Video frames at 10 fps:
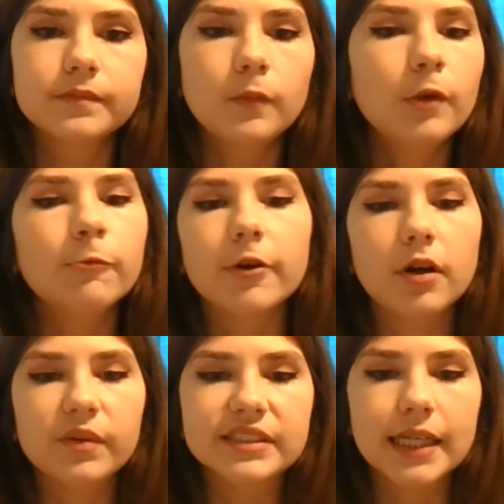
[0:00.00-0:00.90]
We weren't
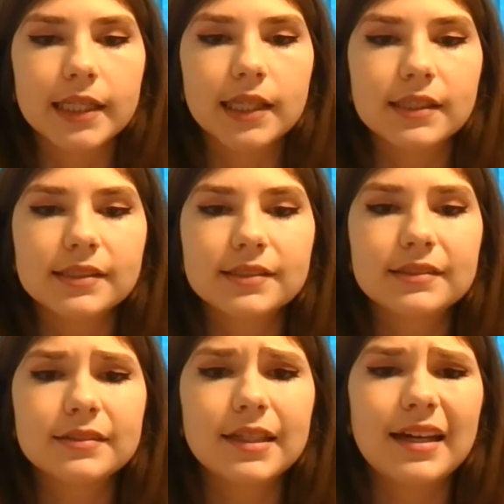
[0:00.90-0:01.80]
always like this.
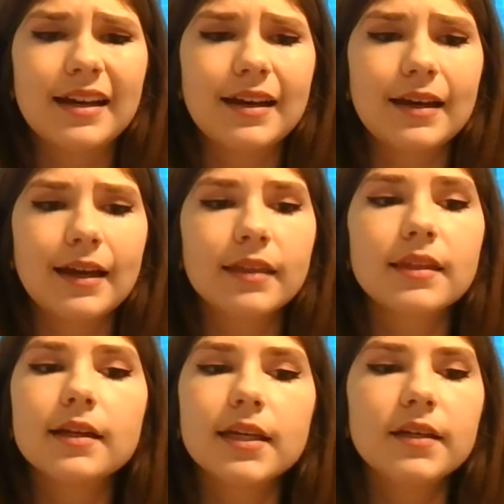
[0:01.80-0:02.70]
I
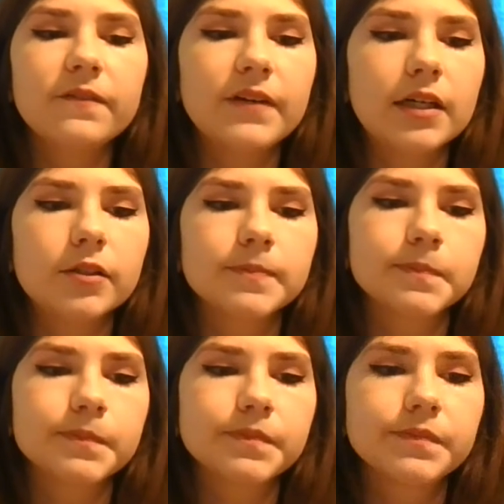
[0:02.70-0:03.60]
think he felt
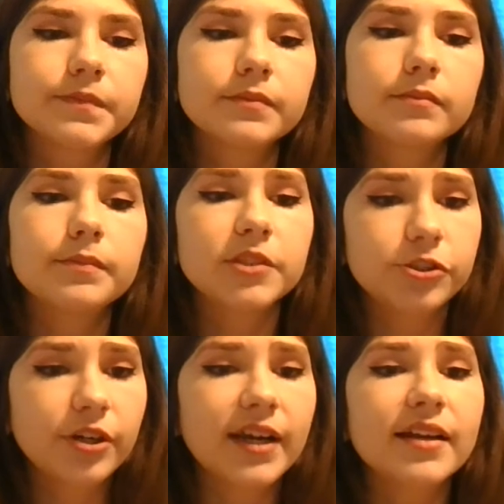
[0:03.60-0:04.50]

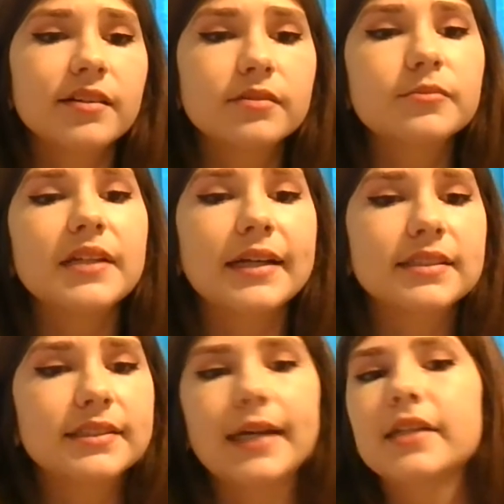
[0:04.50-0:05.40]
betrayed when I
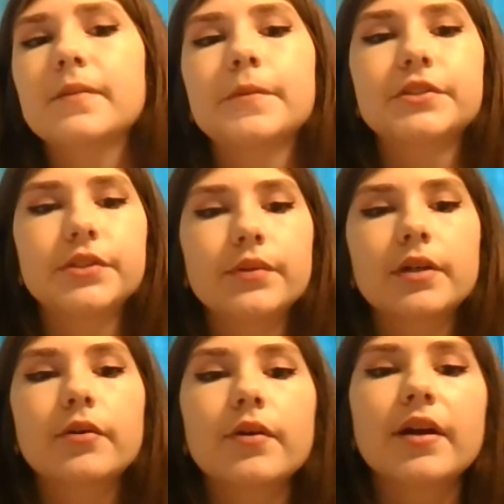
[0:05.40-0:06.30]
decided to pursue a
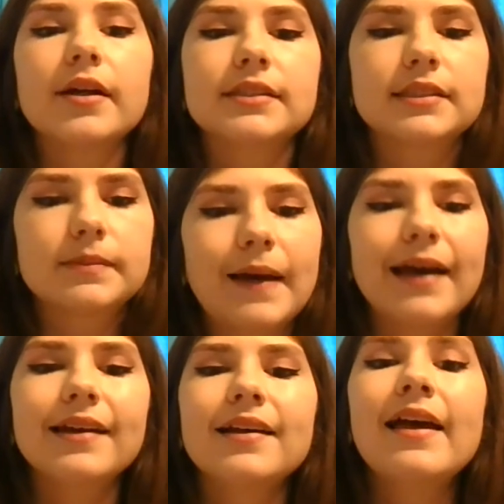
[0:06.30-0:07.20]
career as a
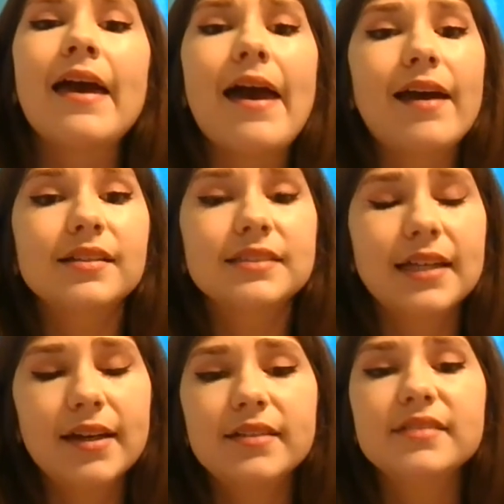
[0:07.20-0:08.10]
spy and
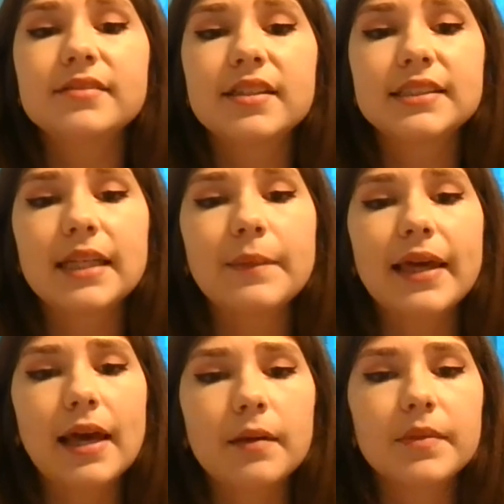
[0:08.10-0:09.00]
attend the same
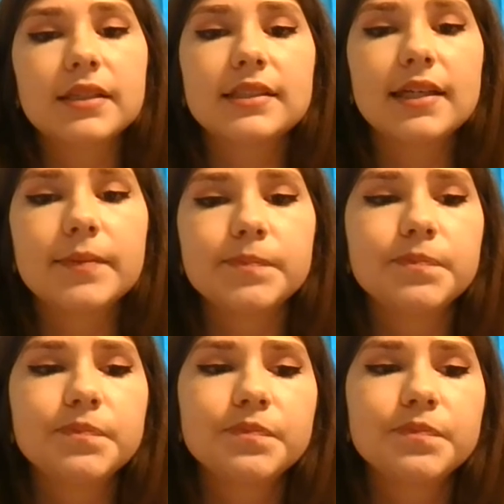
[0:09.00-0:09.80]
academy as him.